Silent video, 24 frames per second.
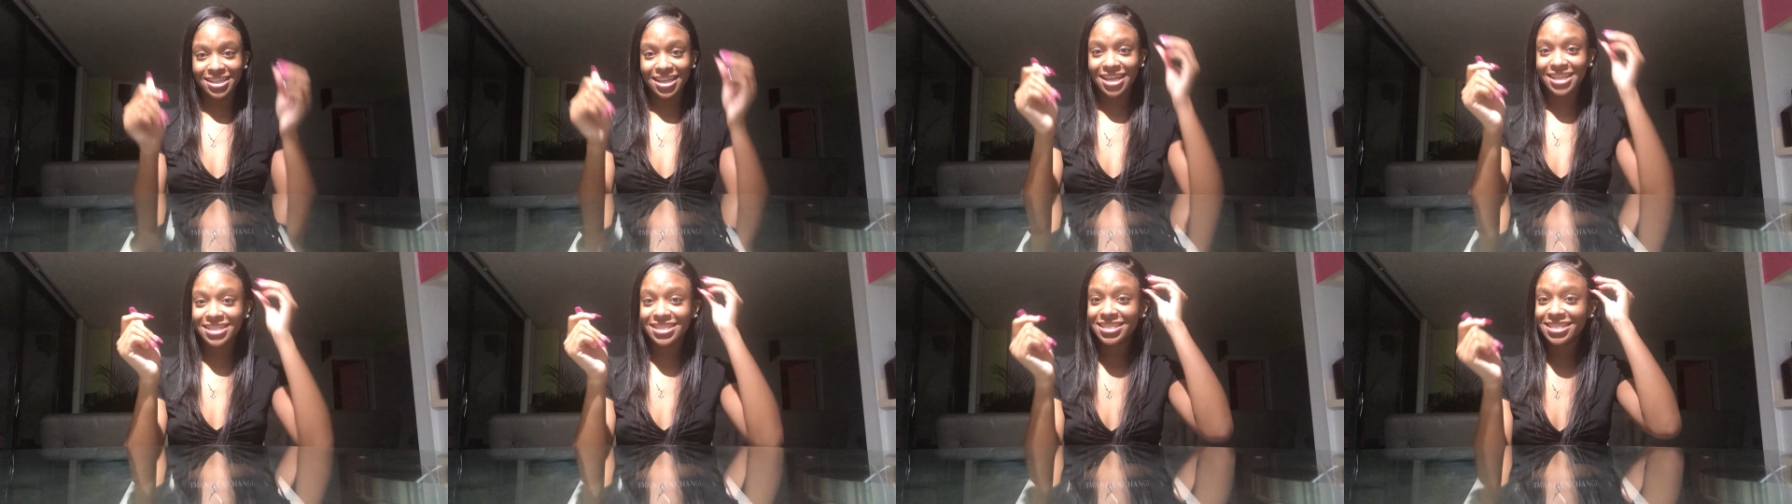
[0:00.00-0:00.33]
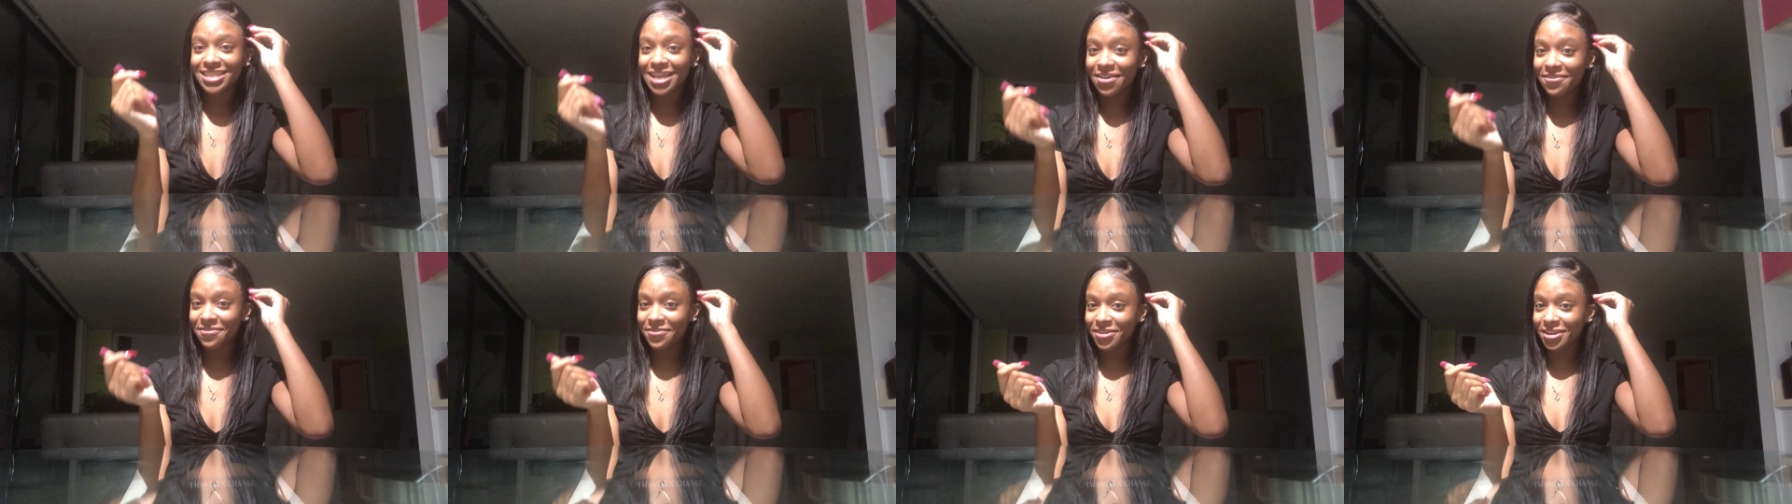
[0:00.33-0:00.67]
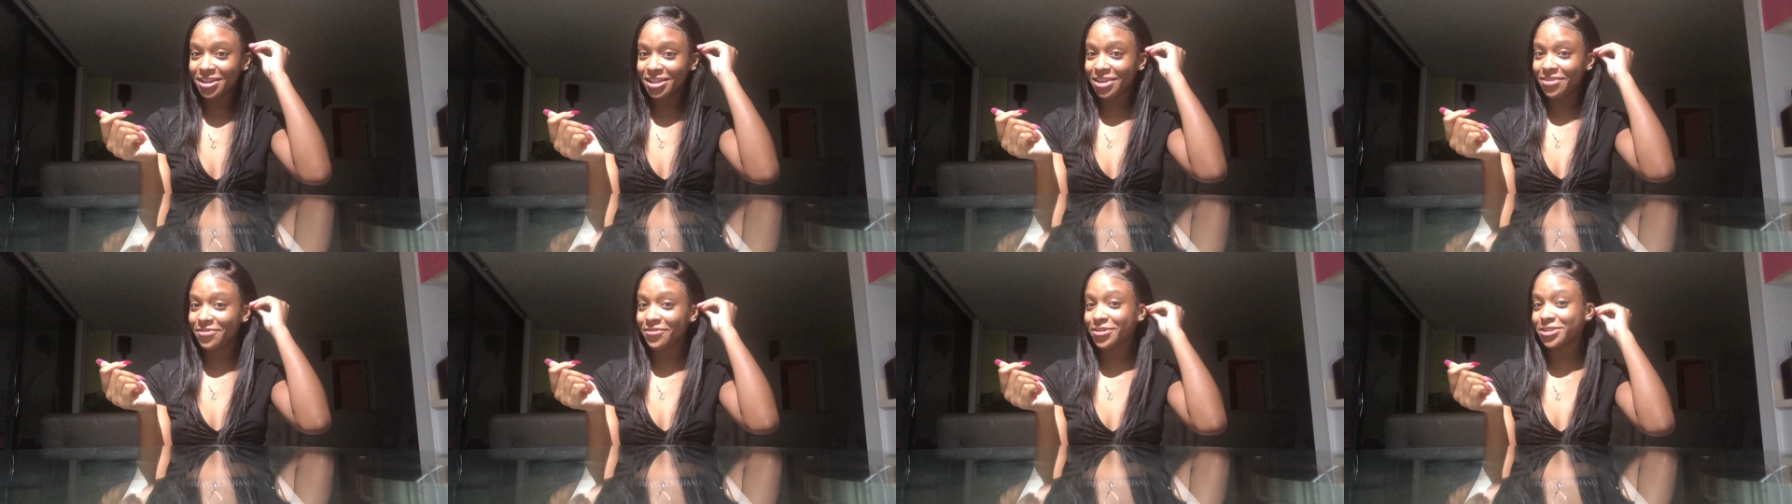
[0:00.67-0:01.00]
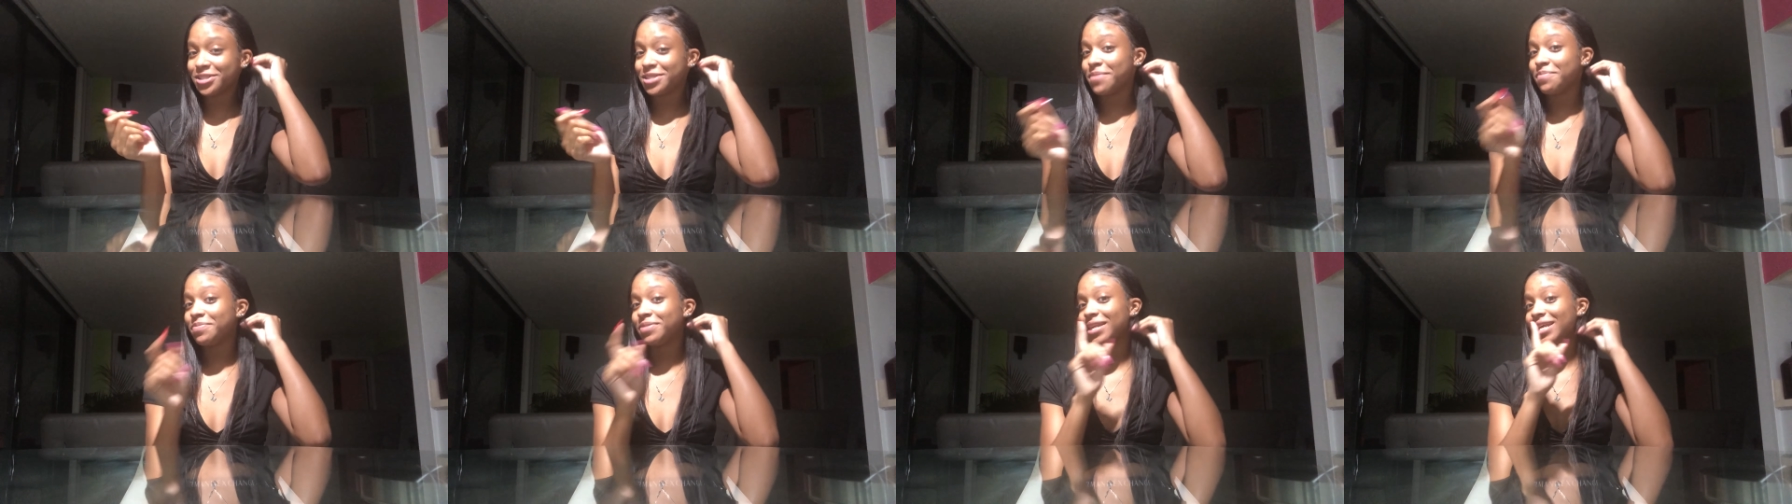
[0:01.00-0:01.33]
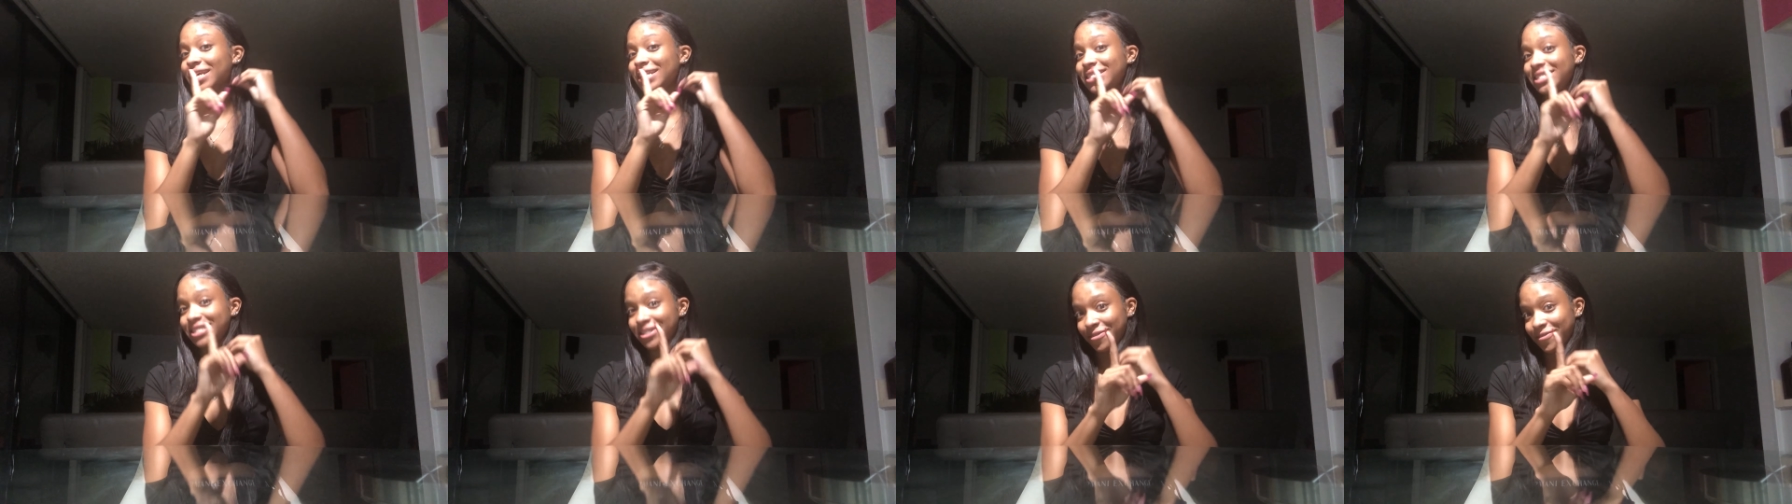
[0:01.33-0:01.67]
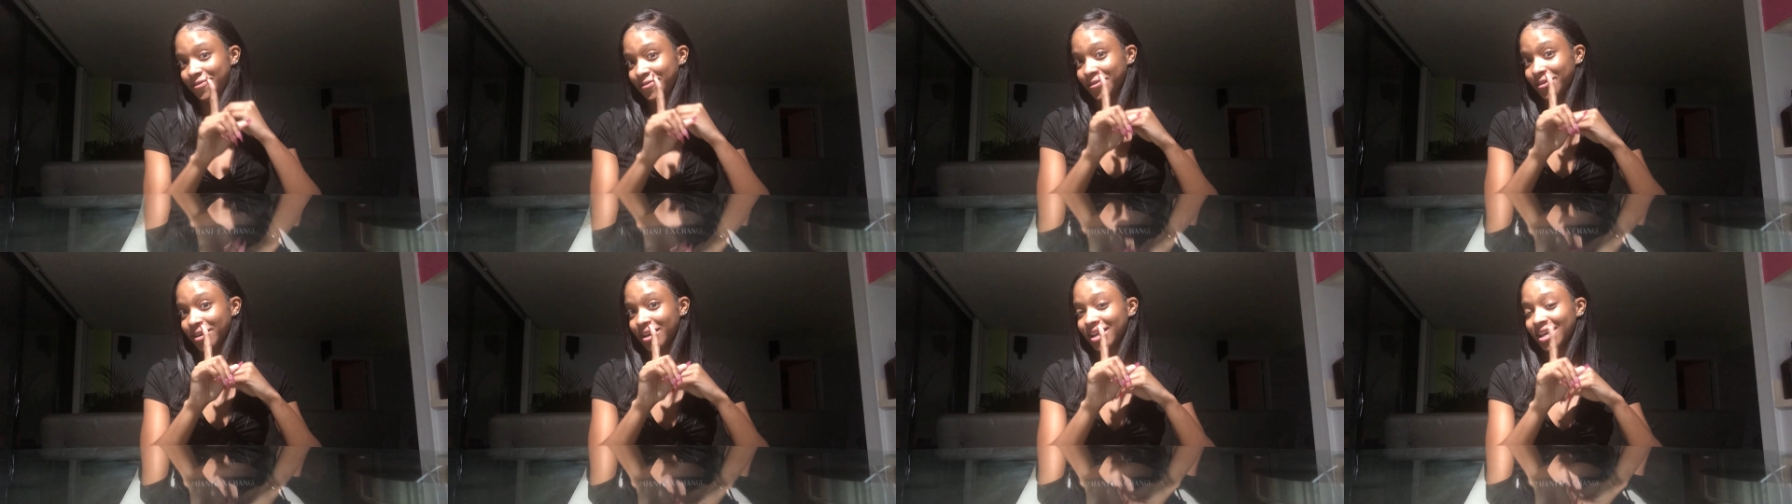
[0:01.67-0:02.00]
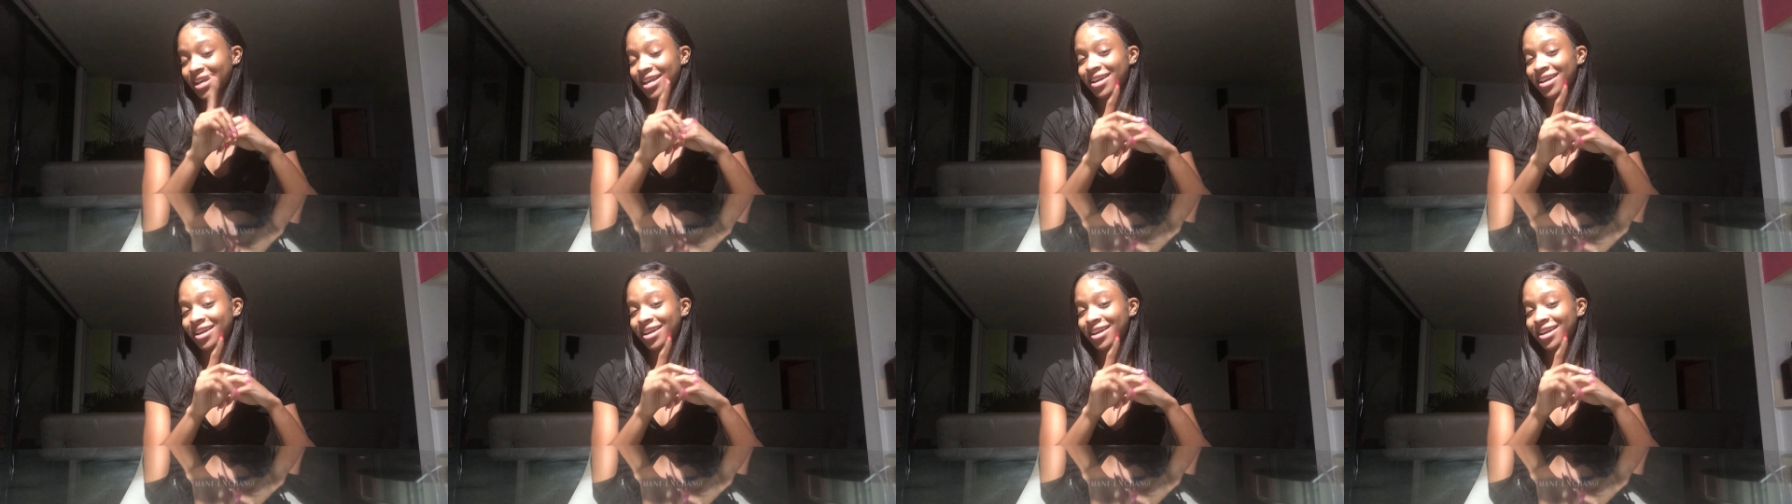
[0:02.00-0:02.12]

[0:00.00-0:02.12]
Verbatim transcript: It's definitely for something different.